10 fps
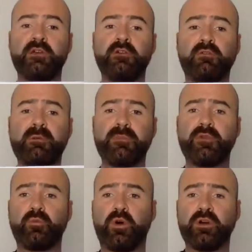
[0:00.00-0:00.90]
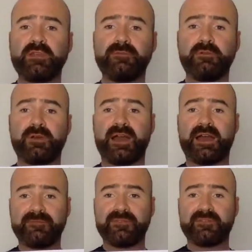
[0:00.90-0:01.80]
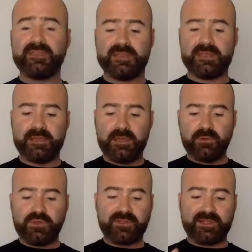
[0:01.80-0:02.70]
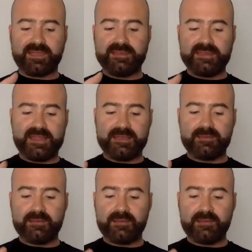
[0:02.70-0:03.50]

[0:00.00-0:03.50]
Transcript: remember the one, if you have seen it, which is like a net.